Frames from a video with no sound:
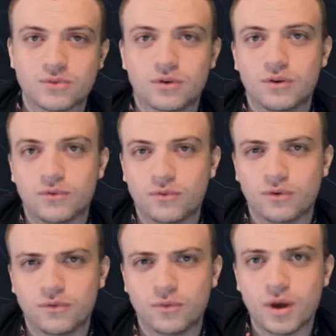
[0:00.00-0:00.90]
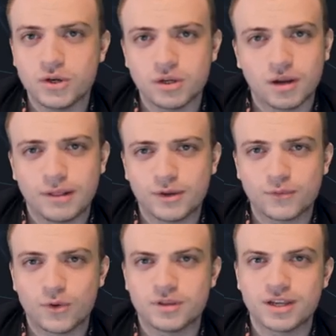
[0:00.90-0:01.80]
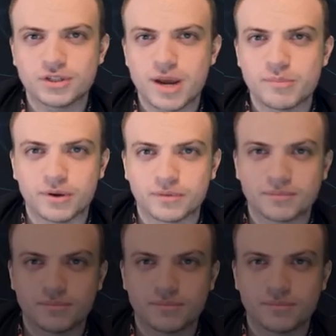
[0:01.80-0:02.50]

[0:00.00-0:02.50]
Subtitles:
for watching, and I look forward to the next chapter.